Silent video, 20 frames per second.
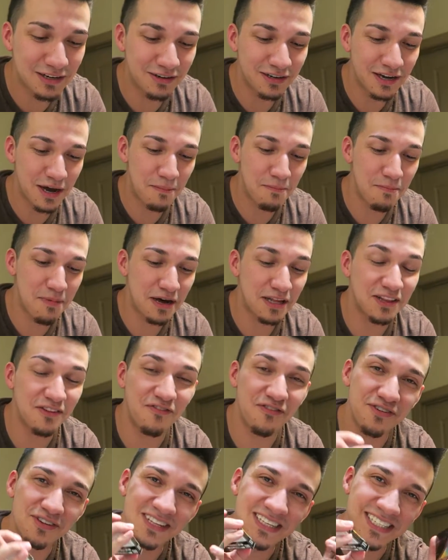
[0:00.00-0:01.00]
literally a
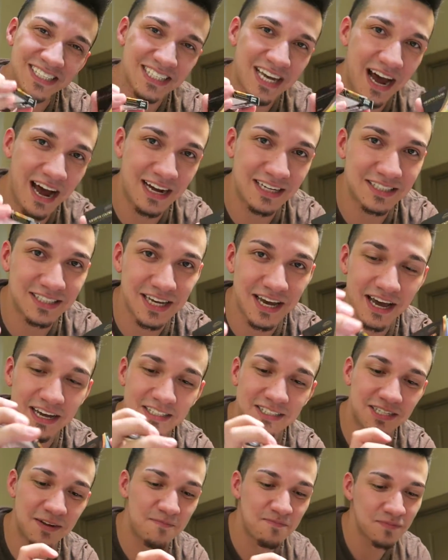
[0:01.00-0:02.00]
month for these
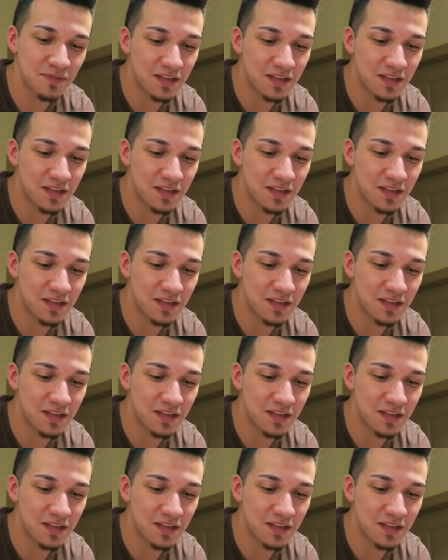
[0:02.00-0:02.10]
contacts.